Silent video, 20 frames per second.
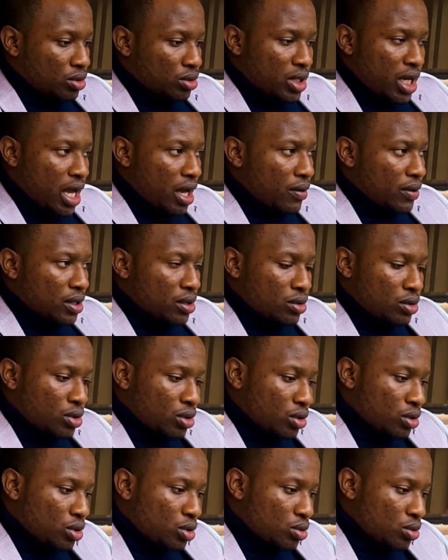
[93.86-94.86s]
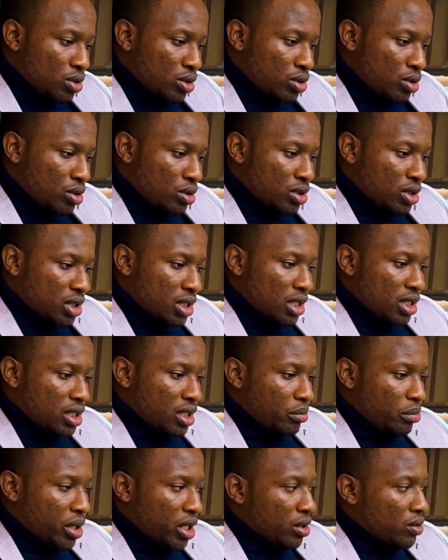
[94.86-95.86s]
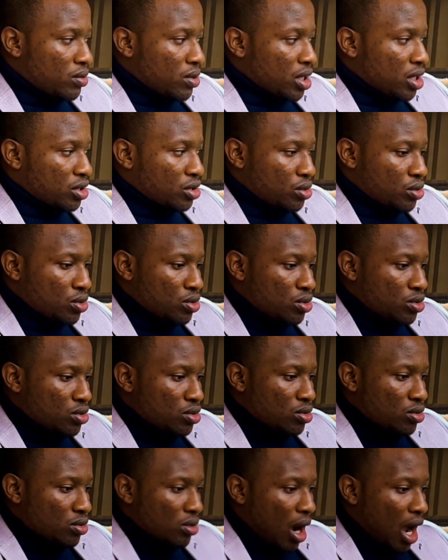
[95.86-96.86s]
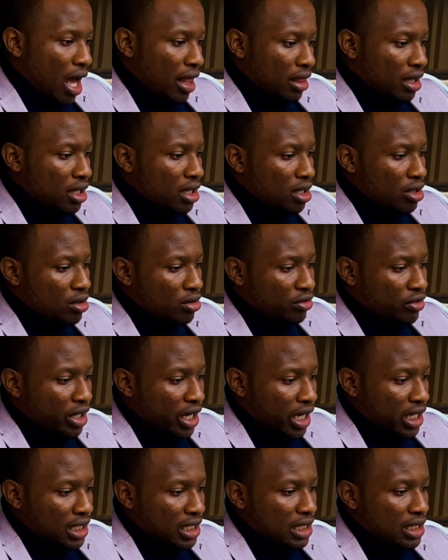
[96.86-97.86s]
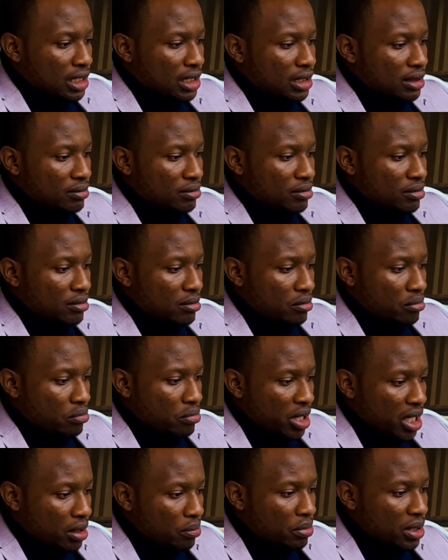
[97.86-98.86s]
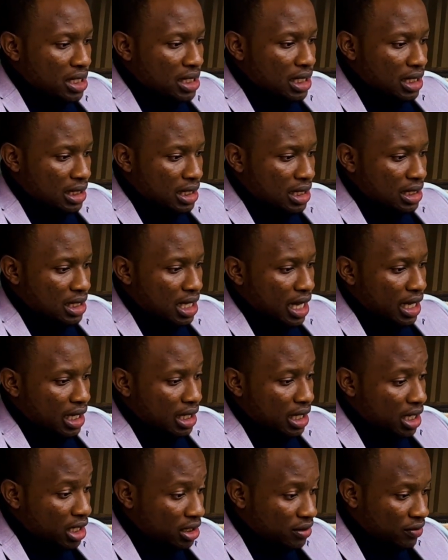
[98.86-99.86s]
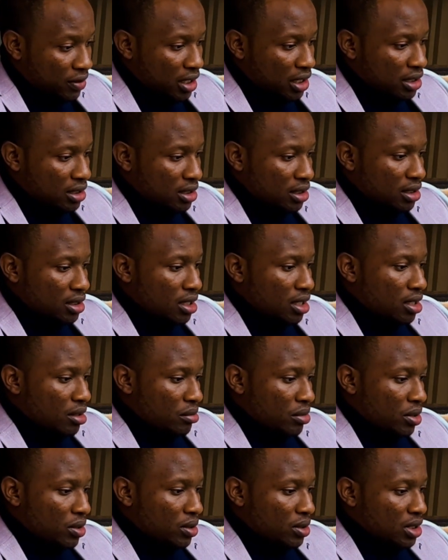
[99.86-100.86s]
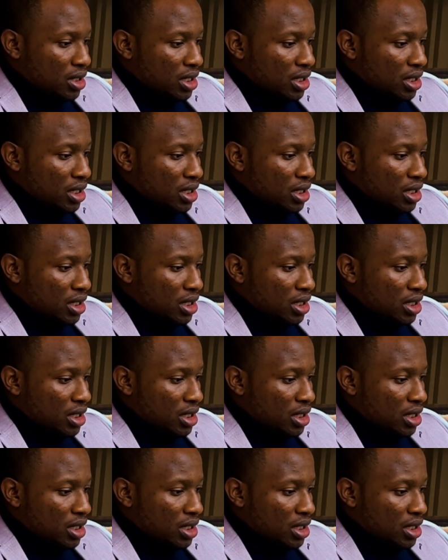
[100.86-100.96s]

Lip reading: today I want to talk to those entrepreneurs who are thinking of creating big businesses like Netflix, because